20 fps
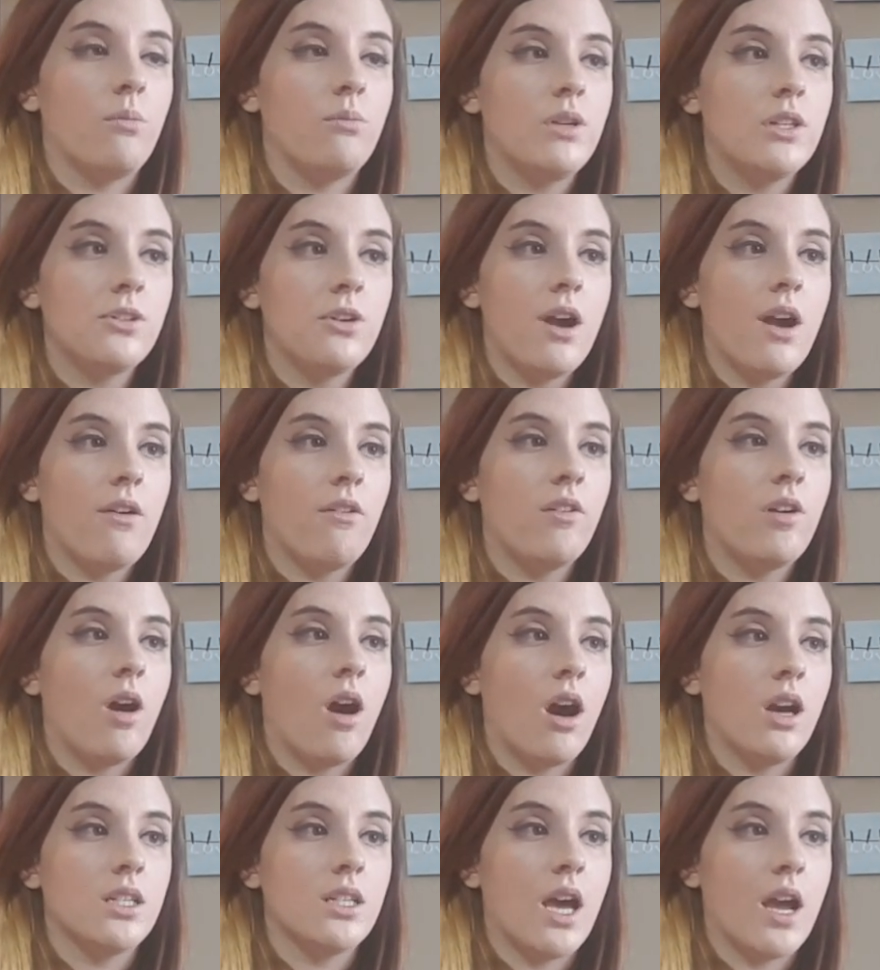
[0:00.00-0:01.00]
Bees are having a
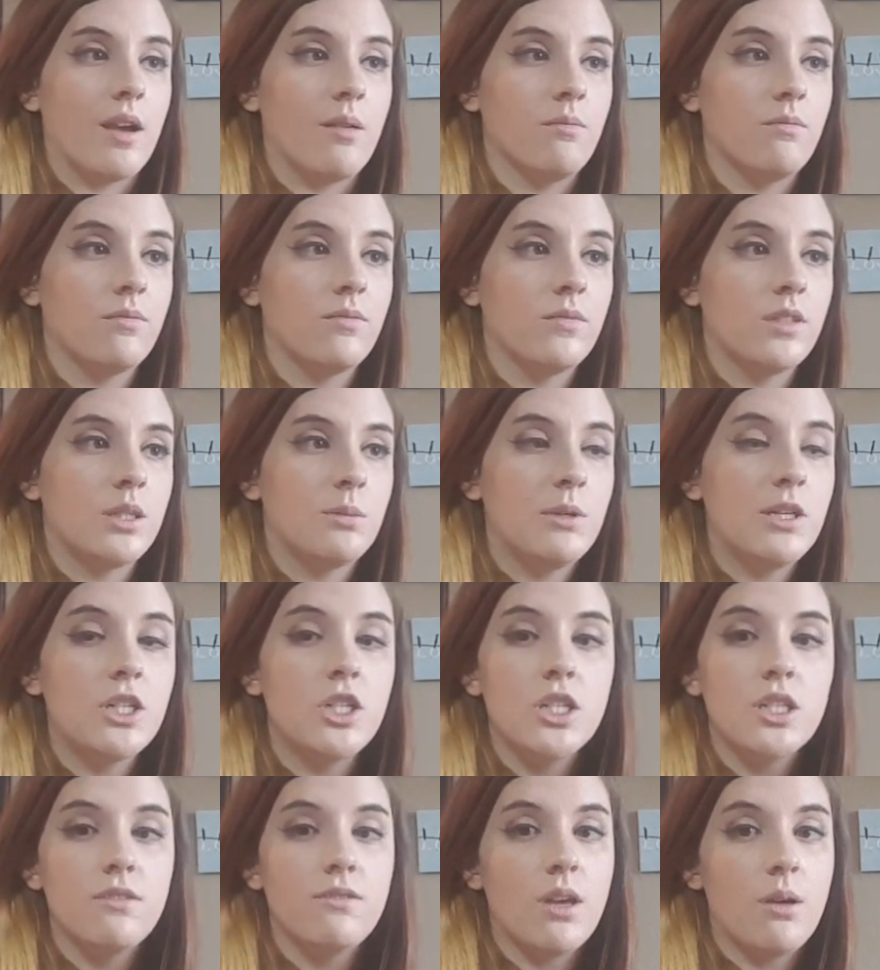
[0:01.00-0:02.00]
hard time.
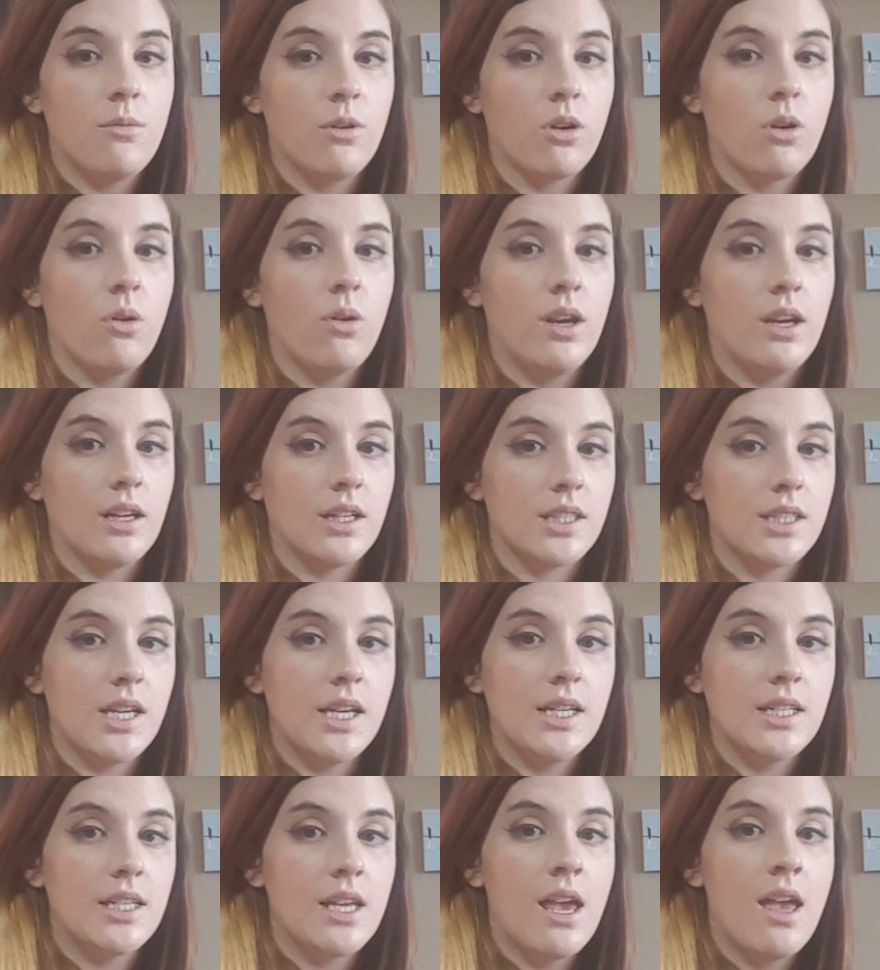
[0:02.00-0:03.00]
Species of them are going
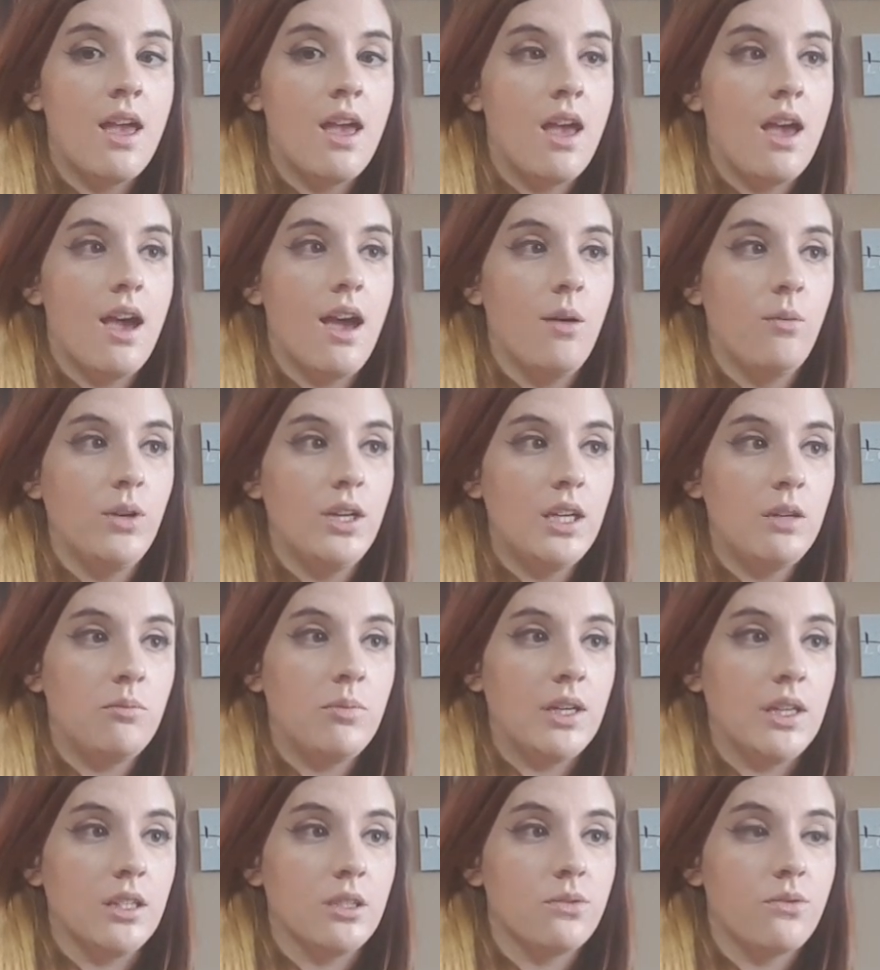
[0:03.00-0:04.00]
extinct, and we need
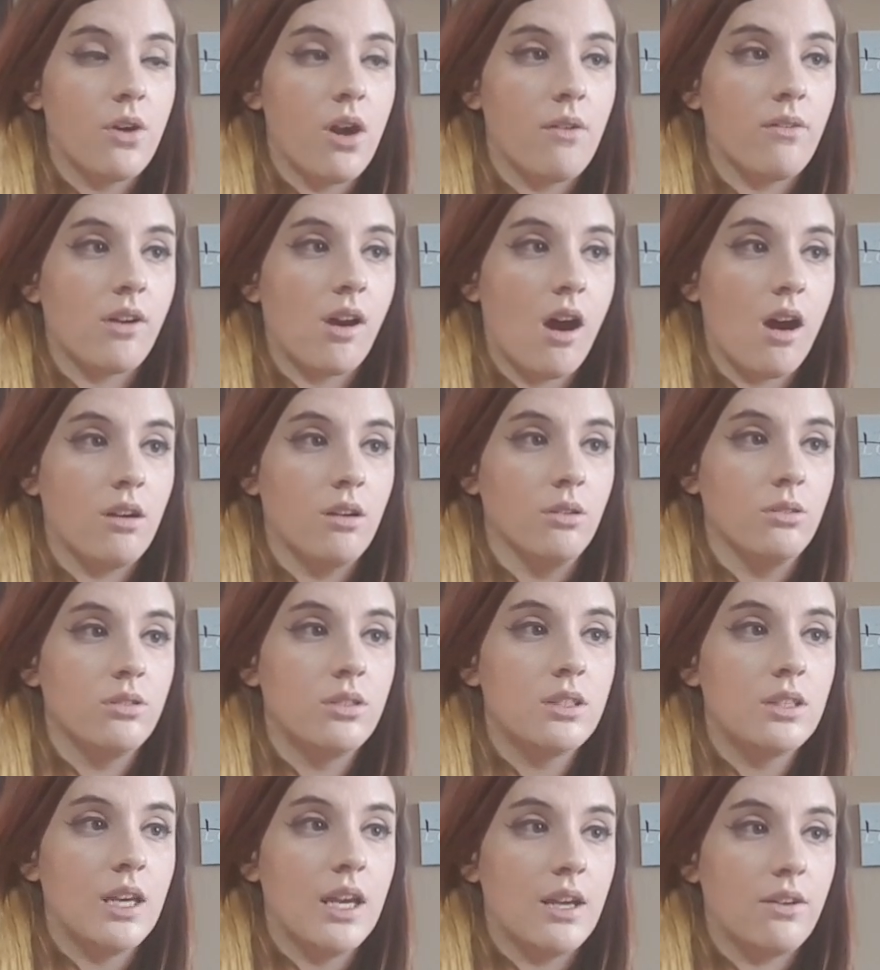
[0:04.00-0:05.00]
bees for
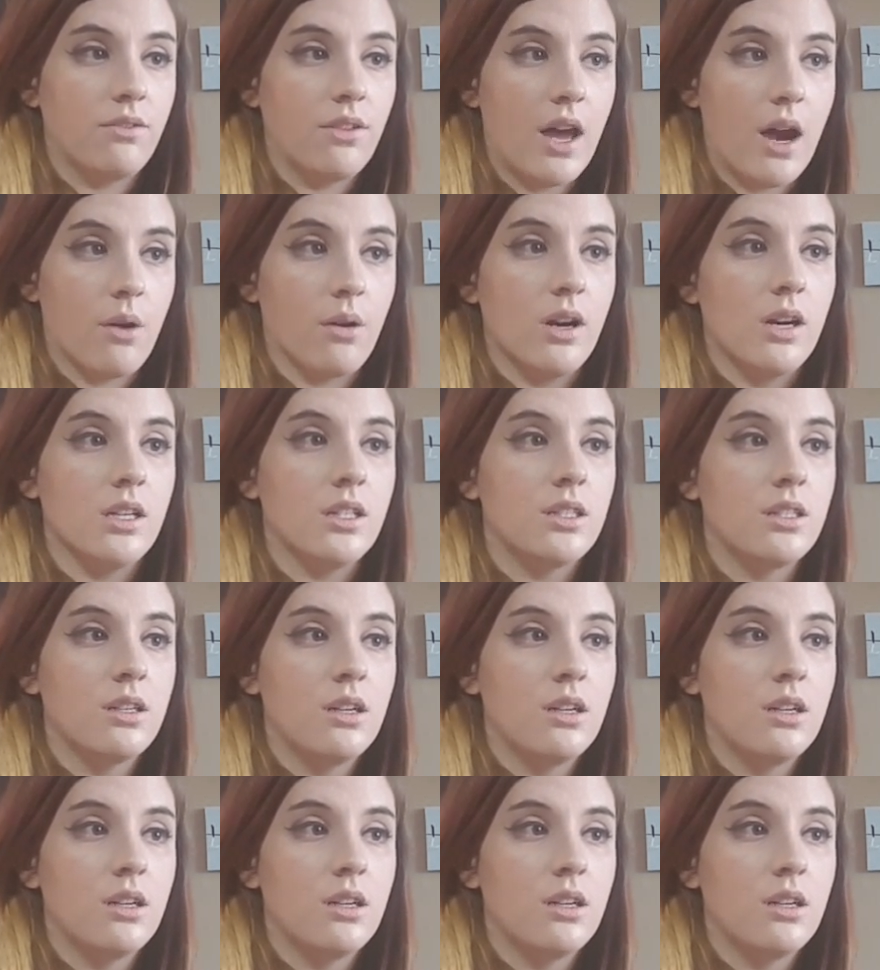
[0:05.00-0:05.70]
avocados and flowers